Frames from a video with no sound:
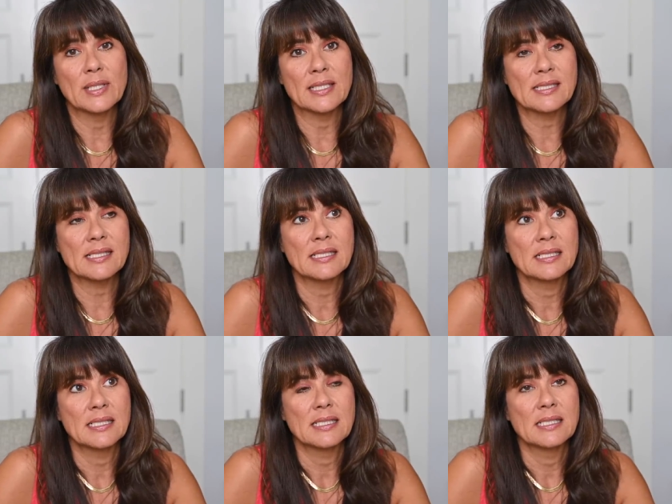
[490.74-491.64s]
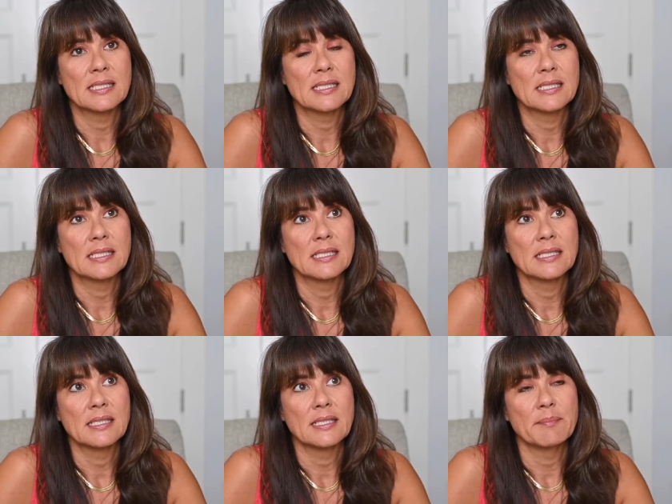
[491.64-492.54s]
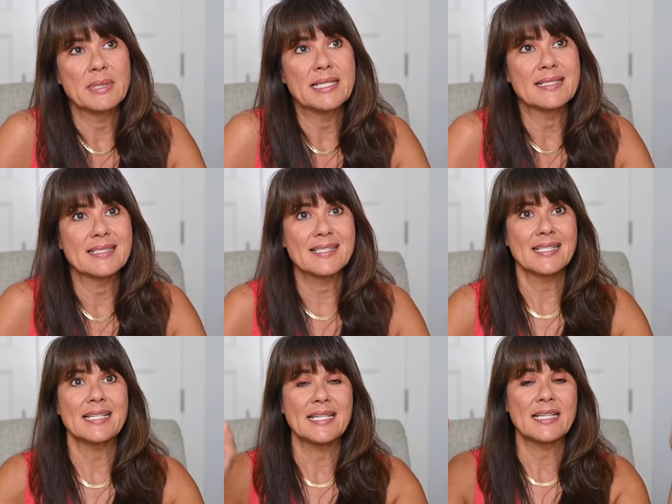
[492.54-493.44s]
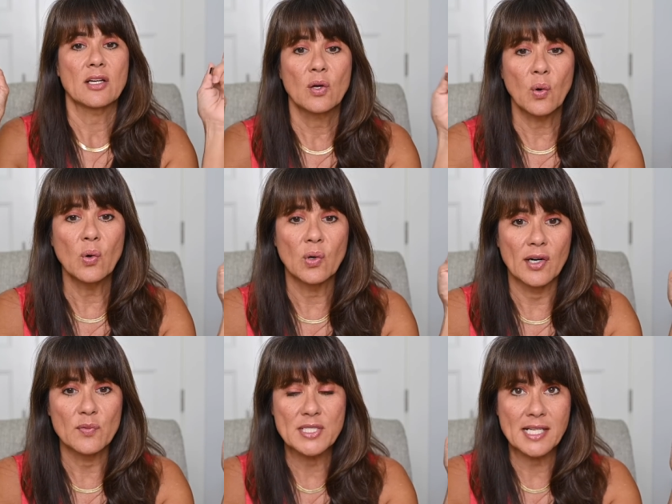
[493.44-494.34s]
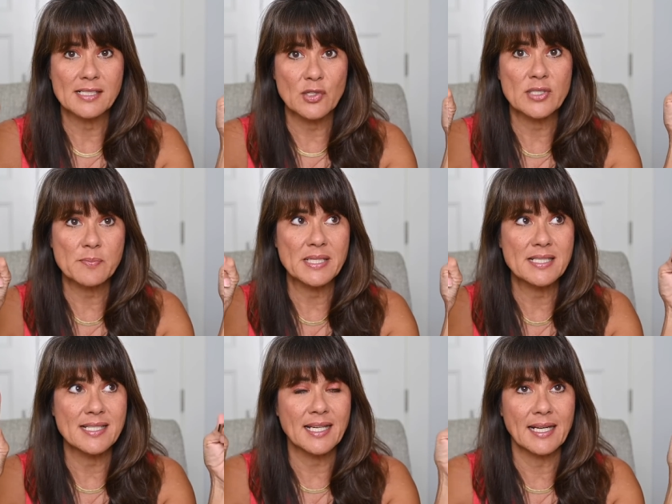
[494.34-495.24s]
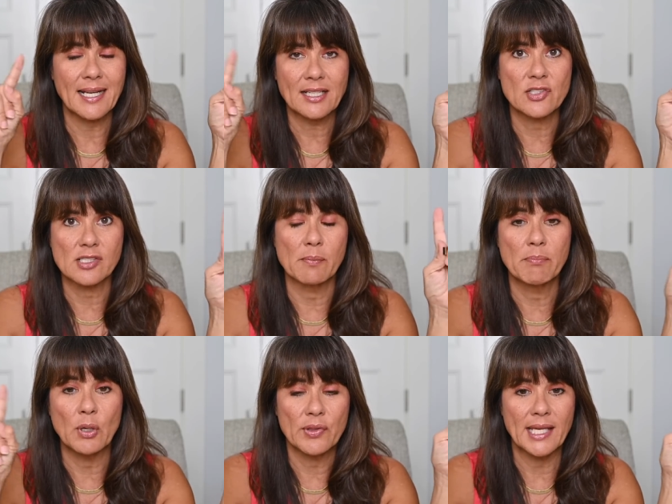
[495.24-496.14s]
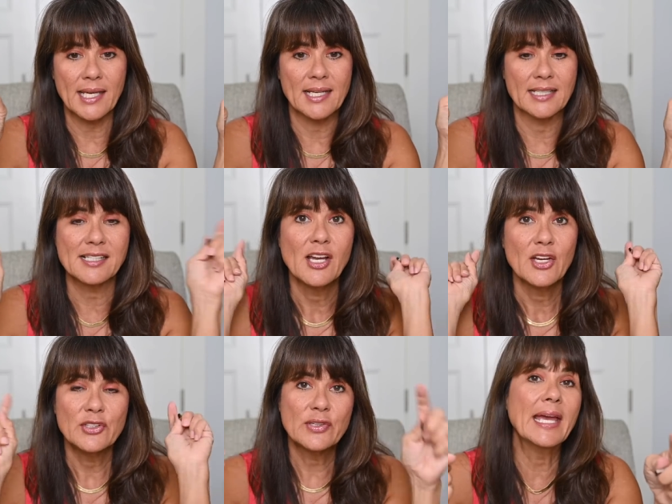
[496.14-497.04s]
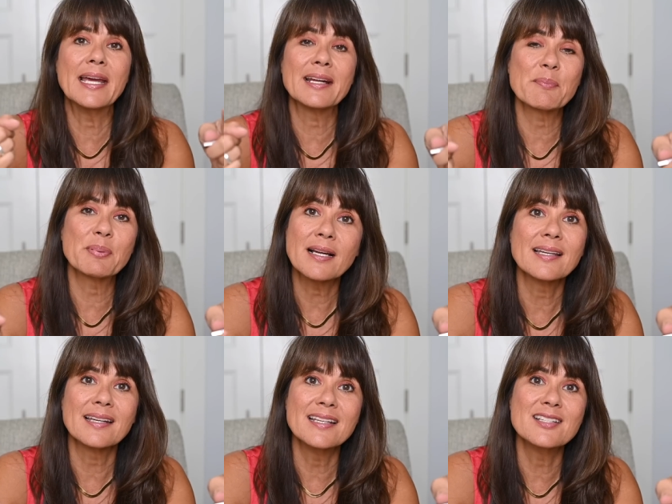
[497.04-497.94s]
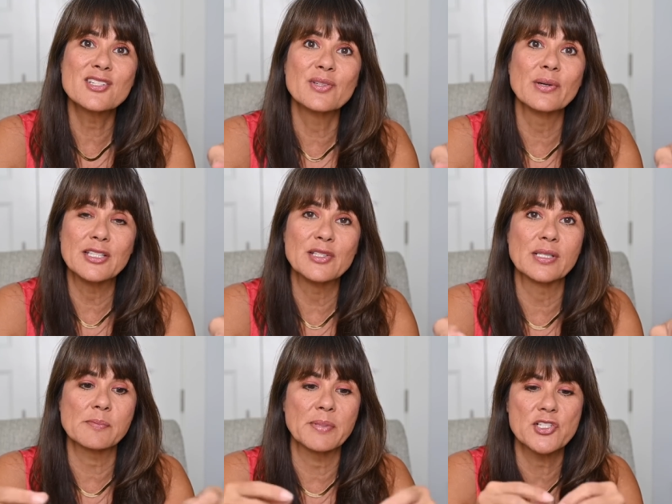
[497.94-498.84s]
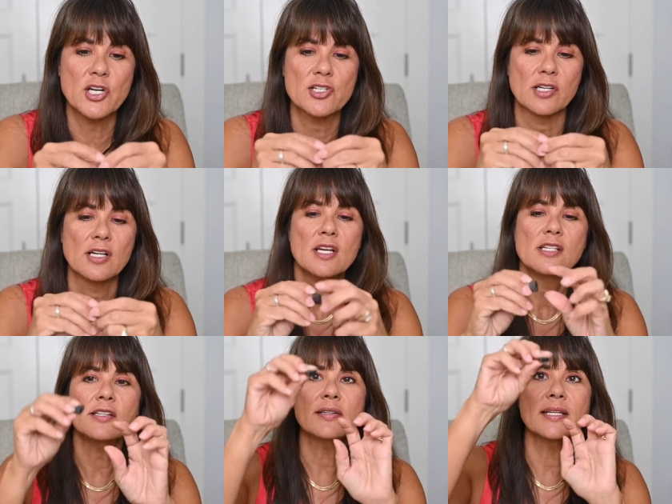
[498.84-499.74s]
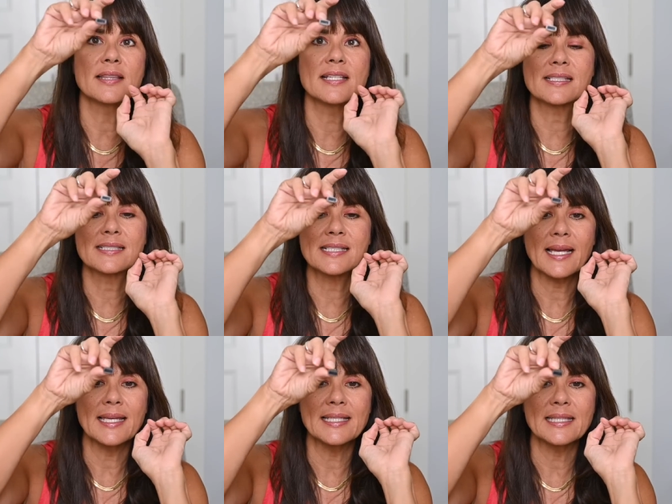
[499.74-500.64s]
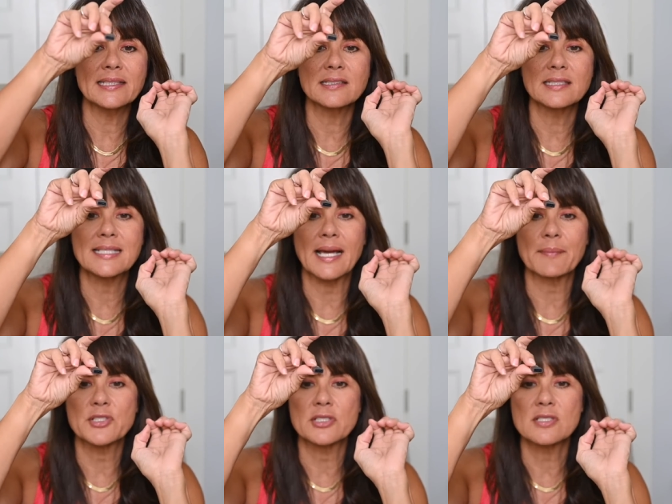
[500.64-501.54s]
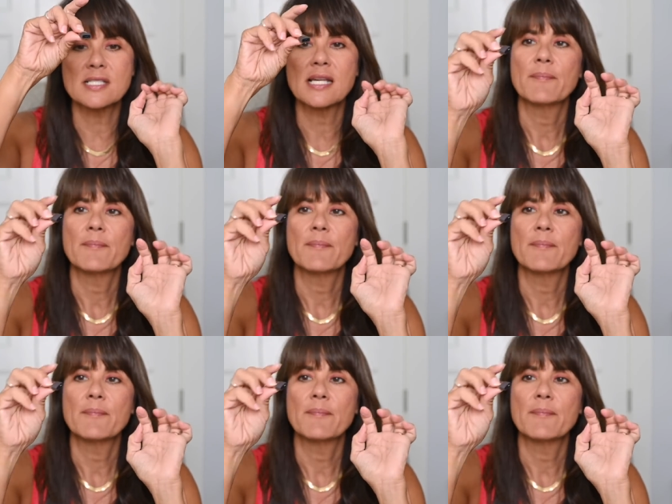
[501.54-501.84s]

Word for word: S B U S B C cord, which has U S B C connectors on both ends, you can't plug it into a U S B charger. So you can get these tiny little adapters